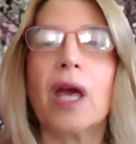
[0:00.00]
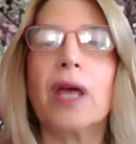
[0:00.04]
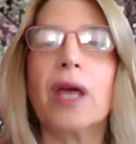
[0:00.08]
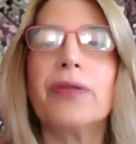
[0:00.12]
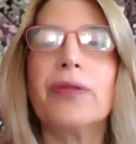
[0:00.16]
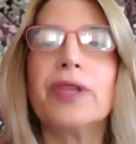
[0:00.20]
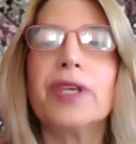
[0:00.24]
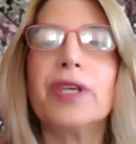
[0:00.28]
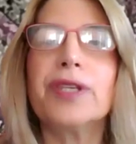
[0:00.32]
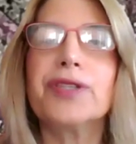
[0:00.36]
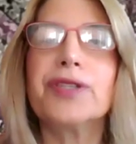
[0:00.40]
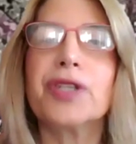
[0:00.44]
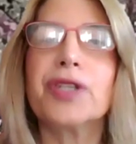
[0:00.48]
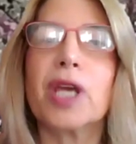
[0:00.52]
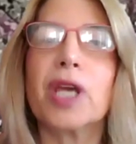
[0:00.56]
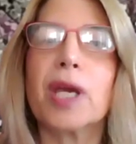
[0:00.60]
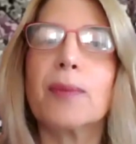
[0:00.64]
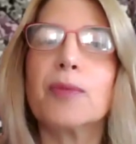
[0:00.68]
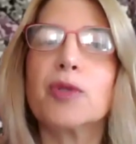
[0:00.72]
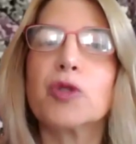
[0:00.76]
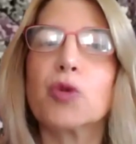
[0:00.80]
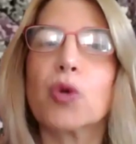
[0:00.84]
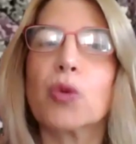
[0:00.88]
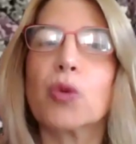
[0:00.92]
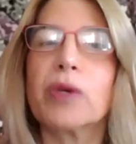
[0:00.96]
And these
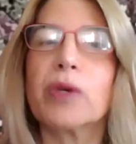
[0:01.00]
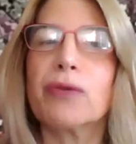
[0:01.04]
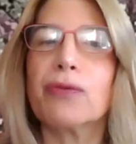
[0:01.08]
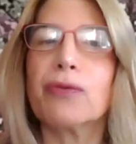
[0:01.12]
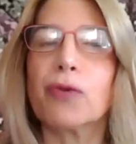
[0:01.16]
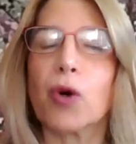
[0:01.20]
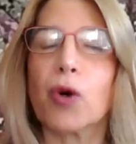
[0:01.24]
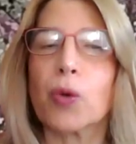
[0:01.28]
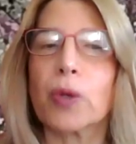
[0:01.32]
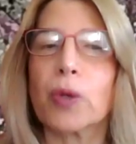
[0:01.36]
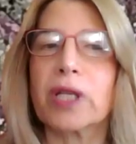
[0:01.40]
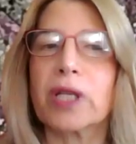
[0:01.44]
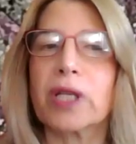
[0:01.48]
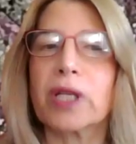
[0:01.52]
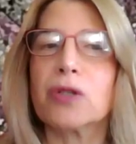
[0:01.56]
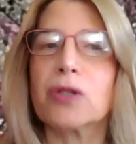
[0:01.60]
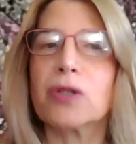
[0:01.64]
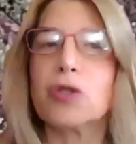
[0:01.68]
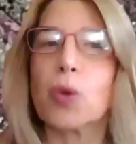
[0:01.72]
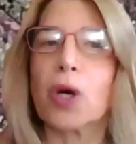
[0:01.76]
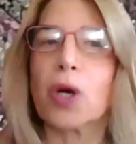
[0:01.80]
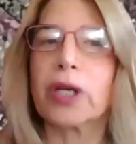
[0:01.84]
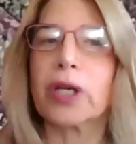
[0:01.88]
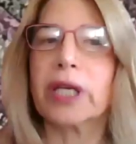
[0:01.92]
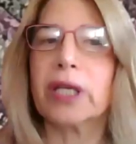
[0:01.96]
names will be forwarded
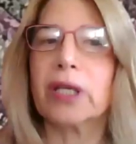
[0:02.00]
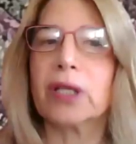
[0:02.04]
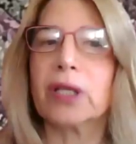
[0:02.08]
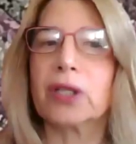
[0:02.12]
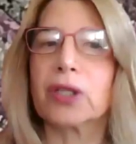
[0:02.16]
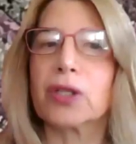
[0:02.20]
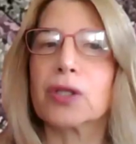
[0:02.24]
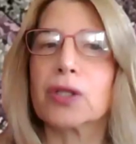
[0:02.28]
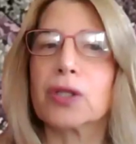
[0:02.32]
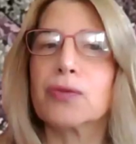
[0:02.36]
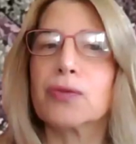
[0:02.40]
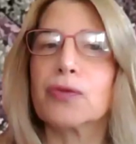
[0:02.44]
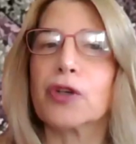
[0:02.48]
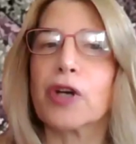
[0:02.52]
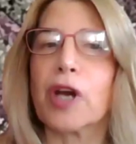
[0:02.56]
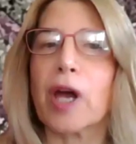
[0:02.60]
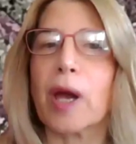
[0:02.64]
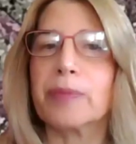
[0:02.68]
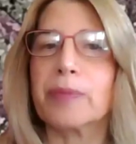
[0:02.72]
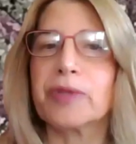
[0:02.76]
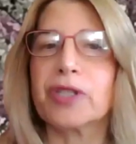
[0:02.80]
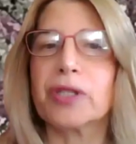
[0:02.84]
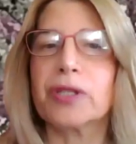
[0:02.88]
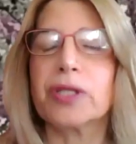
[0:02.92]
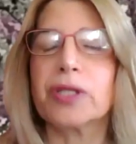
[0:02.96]
to our healers for
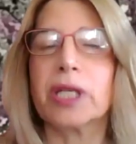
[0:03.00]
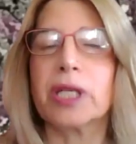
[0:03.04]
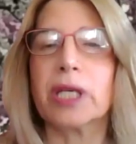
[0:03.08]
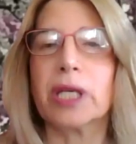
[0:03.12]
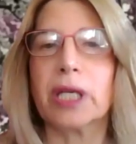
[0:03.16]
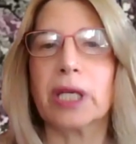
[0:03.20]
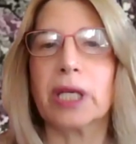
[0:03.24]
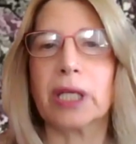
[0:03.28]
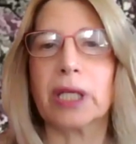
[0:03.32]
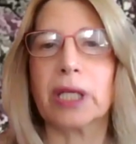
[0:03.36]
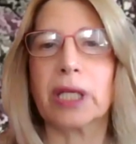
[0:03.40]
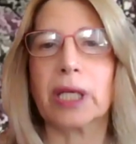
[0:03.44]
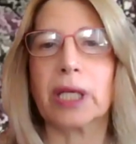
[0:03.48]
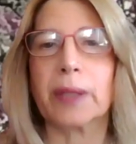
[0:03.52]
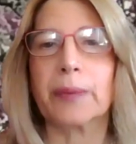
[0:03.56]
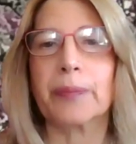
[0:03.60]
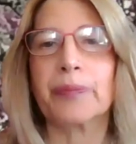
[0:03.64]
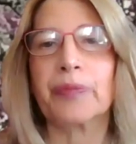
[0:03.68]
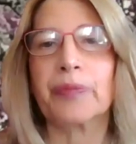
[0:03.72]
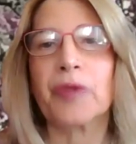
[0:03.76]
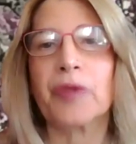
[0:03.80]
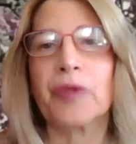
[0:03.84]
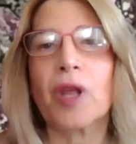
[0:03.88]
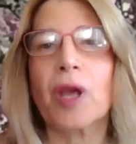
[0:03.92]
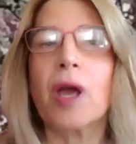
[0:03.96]
absentee healing.
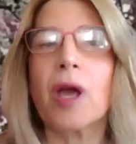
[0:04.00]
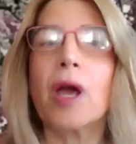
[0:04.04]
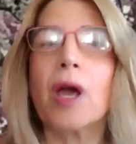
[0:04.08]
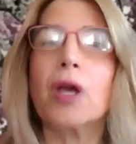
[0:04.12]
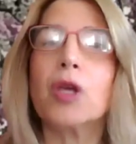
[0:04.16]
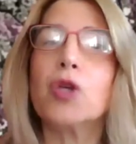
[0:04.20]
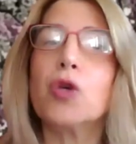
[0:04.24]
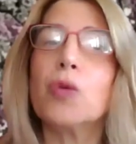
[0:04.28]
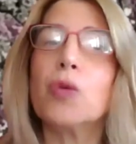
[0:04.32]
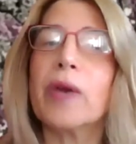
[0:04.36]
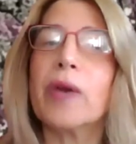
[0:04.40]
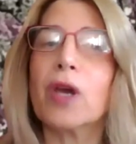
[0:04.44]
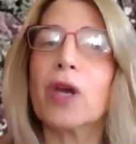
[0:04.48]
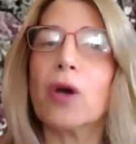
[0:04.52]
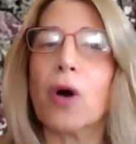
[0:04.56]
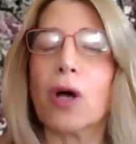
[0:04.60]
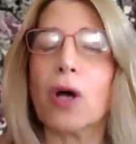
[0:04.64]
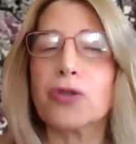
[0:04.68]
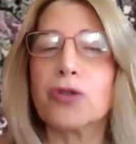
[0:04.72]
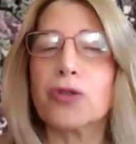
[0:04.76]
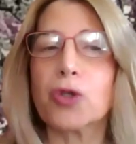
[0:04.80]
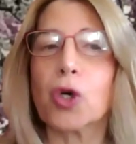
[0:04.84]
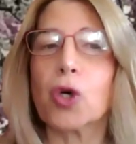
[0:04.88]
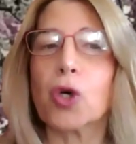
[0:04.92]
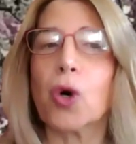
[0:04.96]
You may
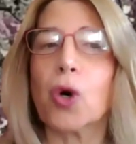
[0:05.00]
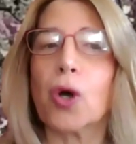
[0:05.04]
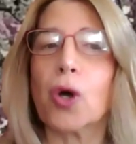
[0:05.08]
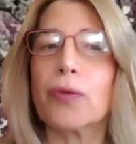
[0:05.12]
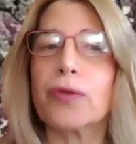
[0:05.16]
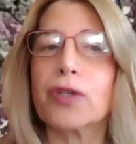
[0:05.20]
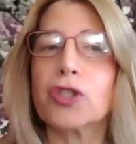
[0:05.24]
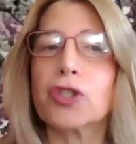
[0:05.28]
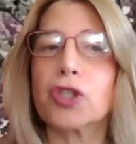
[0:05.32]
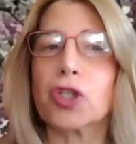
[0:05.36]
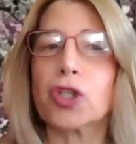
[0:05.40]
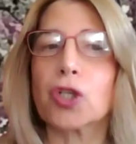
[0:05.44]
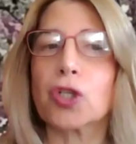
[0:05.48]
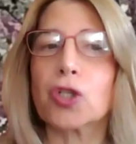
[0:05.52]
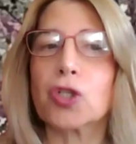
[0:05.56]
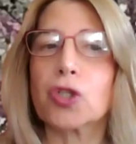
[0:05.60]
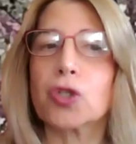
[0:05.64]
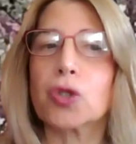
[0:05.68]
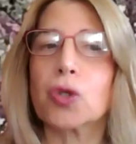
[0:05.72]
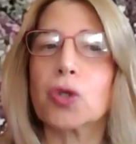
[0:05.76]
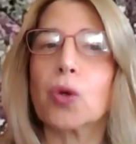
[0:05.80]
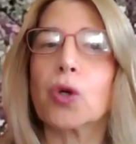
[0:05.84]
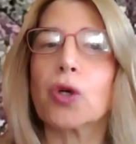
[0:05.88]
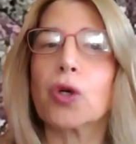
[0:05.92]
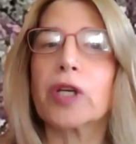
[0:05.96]
also call the
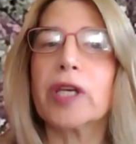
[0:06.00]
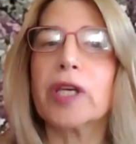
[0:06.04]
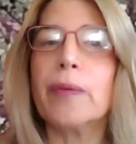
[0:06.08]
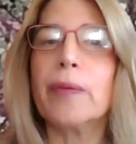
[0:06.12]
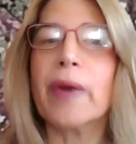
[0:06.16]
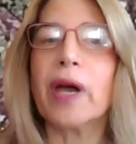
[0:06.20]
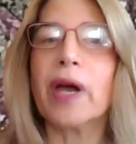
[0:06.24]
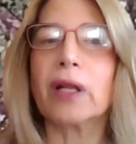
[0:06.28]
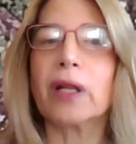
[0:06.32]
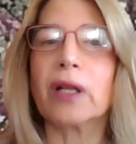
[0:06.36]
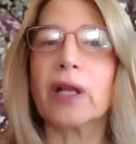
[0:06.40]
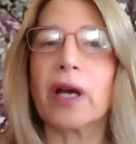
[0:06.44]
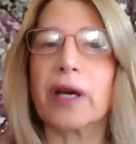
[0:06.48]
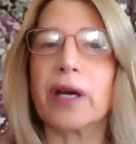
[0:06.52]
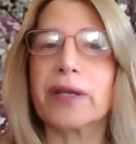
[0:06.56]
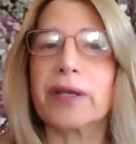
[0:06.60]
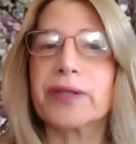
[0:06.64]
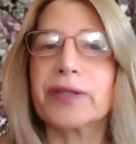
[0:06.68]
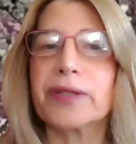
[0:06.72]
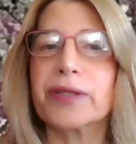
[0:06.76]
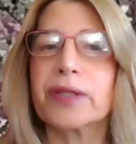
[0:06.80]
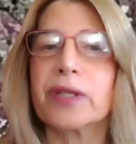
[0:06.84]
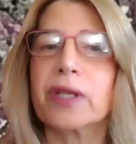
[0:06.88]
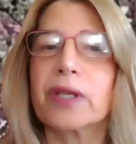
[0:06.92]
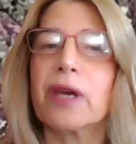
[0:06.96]
church or email
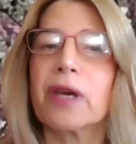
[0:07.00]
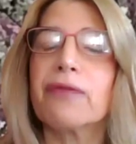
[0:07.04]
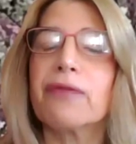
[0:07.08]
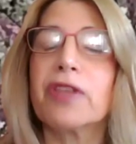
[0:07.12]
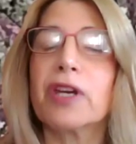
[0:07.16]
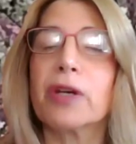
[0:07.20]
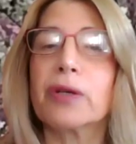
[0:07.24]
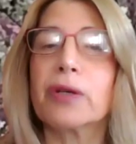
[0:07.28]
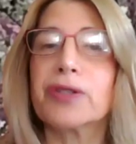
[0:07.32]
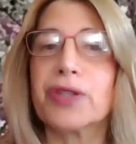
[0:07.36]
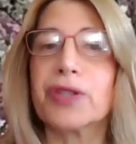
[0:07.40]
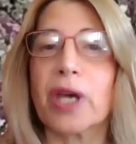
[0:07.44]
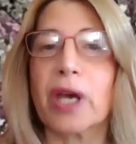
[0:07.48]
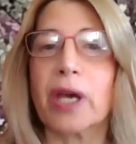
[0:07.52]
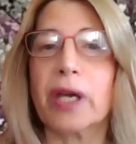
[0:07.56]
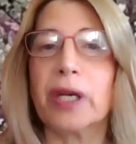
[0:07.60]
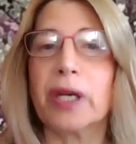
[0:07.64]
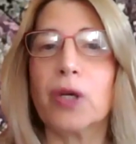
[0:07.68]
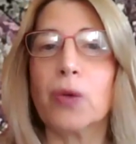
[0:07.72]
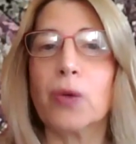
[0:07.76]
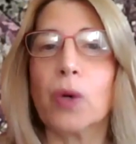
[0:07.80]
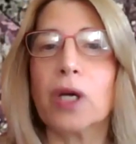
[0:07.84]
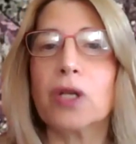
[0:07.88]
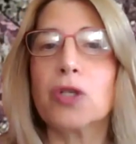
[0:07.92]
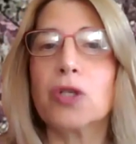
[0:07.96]
us if there is
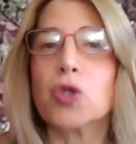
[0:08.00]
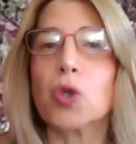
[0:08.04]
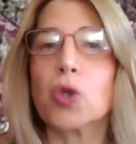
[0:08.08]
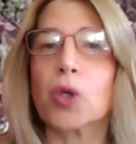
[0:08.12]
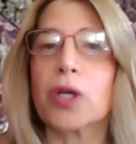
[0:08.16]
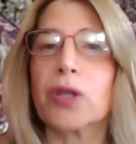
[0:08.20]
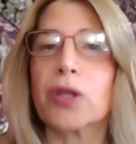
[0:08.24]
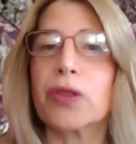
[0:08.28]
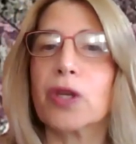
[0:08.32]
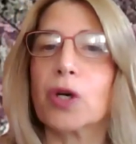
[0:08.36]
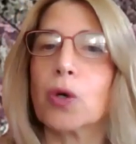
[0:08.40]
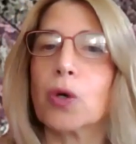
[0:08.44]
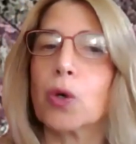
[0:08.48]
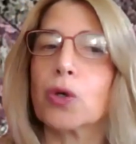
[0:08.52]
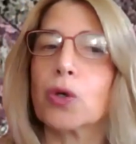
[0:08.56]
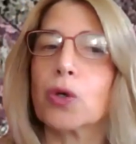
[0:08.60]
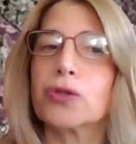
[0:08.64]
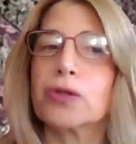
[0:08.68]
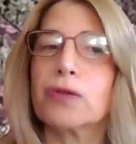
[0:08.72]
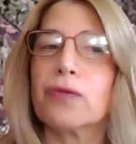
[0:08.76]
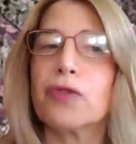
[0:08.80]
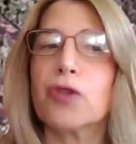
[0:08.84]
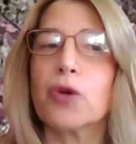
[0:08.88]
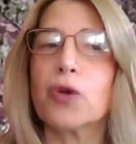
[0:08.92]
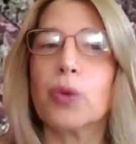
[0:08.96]
anyone during the
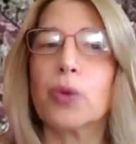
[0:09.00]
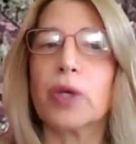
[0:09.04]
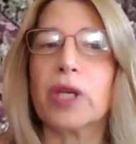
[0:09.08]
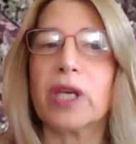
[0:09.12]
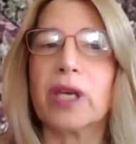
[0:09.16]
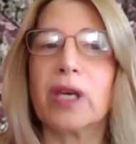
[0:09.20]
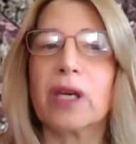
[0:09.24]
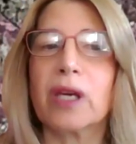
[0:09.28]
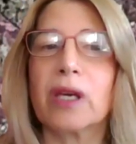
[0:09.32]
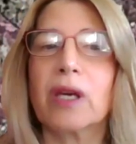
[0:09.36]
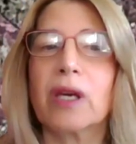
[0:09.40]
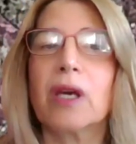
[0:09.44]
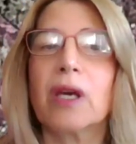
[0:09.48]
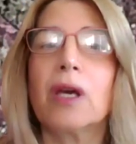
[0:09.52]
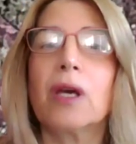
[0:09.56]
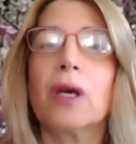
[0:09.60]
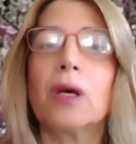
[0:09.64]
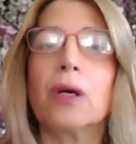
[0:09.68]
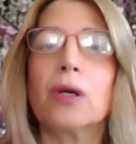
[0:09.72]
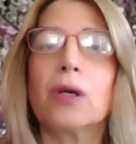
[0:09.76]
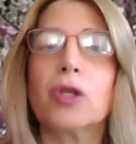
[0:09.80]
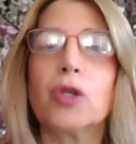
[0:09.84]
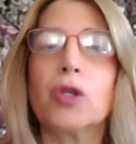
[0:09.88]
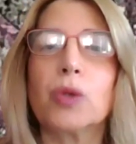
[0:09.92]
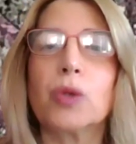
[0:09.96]
course of the week
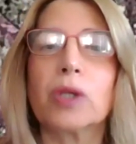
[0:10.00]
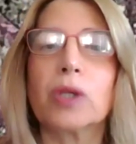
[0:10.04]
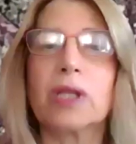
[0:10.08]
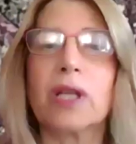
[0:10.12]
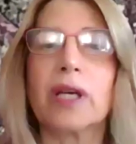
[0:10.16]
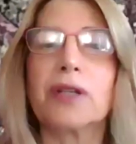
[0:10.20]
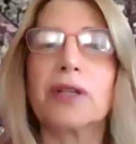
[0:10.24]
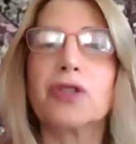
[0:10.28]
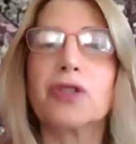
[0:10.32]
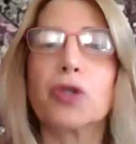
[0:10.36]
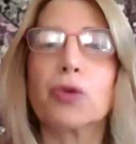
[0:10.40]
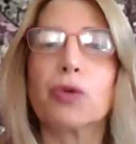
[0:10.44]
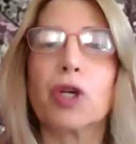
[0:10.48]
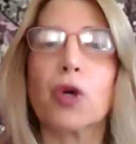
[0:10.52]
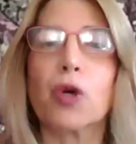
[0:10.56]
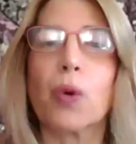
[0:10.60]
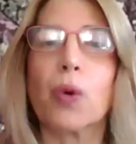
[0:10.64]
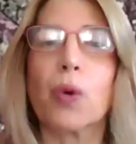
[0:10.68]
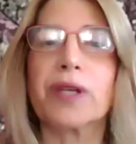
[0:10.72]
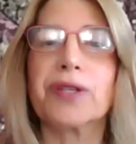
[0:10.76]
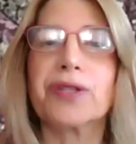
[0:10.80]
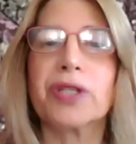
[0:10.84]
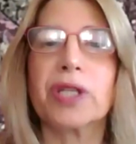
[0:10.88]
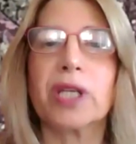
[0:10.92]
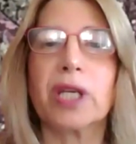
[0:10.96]
you would like to
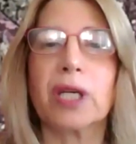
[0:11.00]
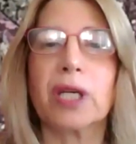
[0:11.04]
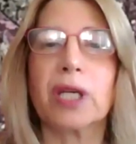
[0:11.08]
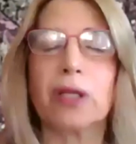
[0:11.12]
request